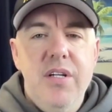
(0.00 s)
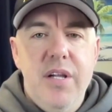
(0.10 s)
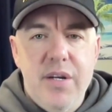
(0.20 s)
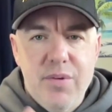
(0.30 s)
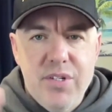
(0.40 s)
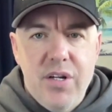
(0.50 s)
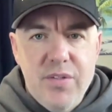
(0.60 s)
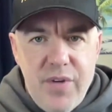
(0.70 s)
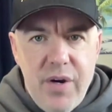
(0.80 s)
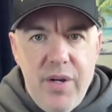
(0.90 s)
Like
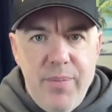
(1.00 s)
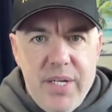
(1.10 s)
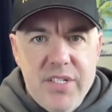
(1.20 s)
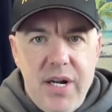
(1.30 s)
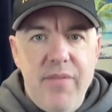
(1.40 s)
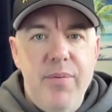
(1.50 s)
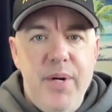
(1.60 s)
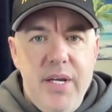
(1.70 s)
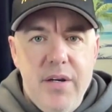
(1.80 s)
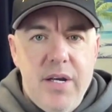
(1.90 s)
results vary based on
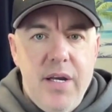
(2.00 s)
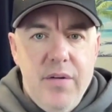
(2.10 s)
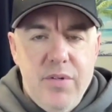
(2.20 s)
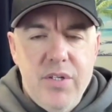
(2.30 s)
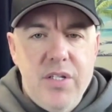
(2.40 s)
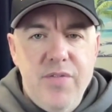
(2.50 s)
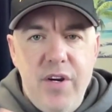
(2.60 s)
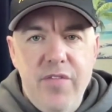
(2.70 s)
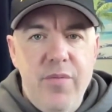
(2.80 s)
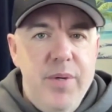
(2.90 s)
everybody. Okay. Results
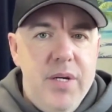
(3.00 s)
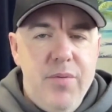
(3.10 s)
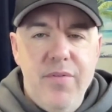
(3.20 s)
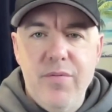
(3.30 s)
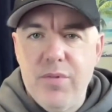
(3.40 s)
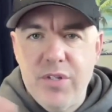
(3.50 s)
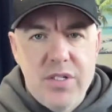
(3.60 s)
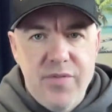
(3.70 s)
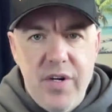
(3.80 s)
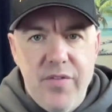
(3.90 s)
vary for me,
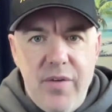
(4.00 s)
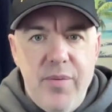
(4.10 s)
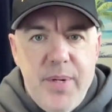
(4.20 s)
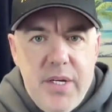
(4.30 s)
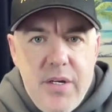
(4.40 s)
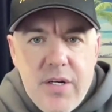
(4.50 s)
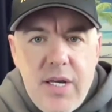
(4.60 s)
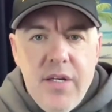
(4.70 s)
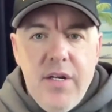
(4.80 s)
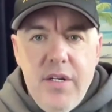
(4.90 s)
results vary for everybody.
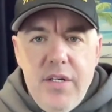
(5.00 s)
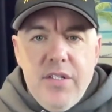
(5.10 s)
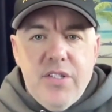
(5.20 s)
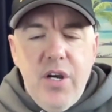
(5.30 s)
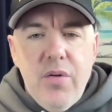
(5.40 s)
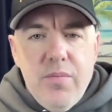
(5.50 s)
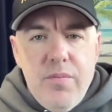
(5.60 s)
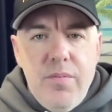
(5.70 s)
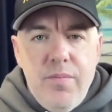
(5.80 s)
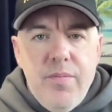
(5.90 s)
Okay. So
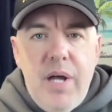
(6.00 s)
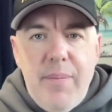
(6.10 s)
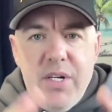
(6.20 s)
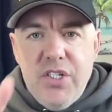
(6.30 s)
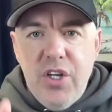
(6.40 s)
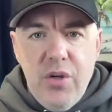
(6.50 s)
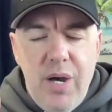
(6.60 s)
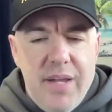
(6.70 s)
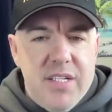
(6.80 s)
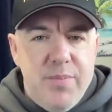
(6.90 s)
I'm going to show
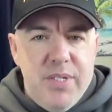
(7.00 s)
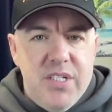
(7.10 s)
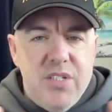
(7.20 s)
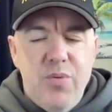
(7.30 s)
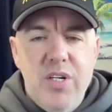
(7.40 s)
you how this business